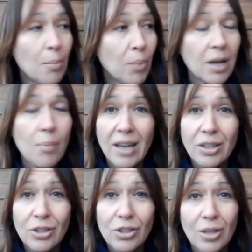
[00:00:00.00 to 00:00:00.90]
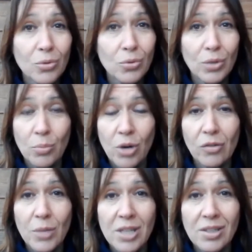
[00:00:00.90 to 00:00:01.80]
but I managed and I was really proud
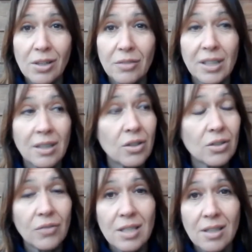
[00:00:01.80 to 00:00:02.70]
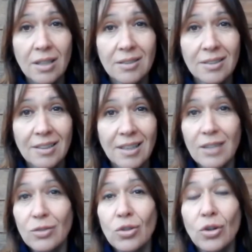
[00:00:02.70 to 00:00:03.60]
of myself and I lost the visa. I
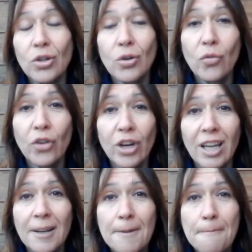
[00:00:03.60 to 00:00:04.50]
had to start over again.